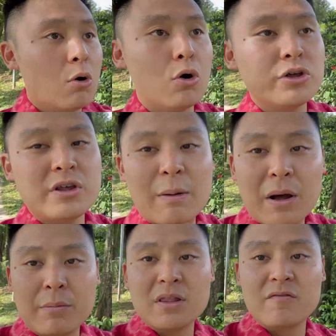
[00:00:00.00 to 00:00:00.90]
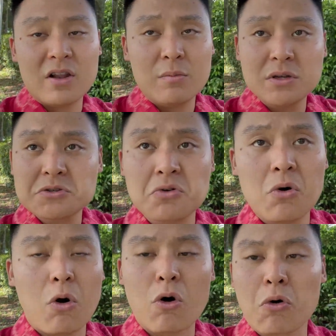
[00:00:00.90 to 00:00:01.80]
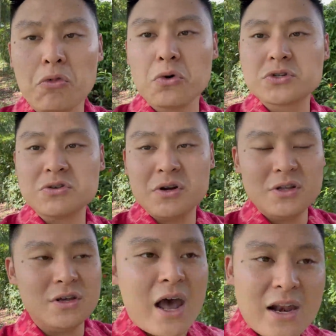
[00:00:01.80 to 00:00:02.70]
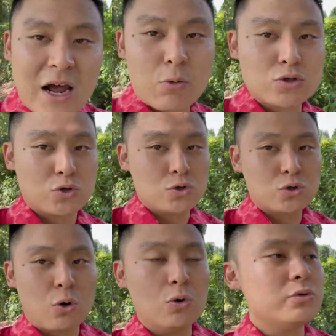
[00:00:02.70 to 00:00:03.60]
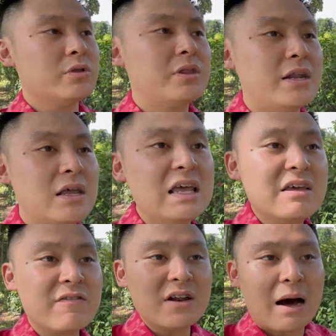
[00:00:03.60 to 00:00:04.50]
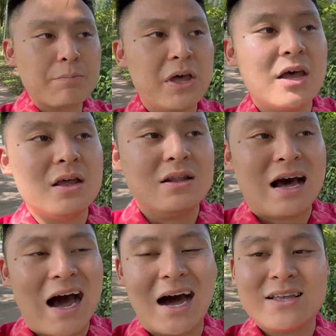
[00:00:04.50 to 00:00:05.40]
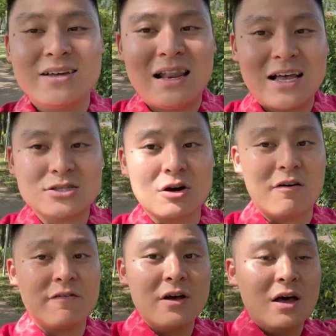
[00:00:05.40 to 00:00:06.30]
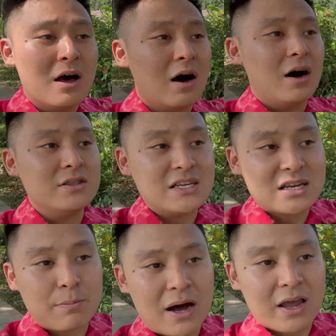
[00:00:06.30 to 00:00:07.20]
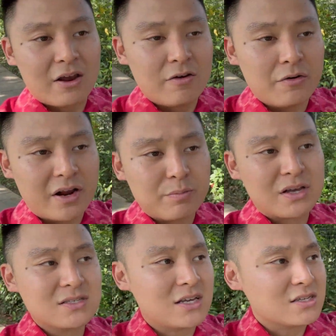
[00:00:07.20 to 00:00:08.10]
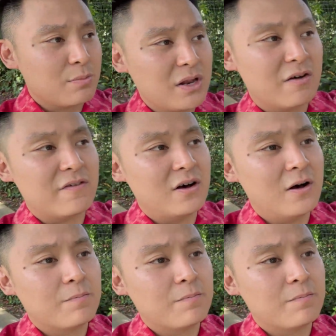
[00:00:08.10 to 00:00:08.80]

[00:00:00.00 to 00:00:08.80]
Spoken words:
All the upcoming developments, all condos already. And I was also told that even up there in the higher lands of Desa Park area, right, because there's a bit of a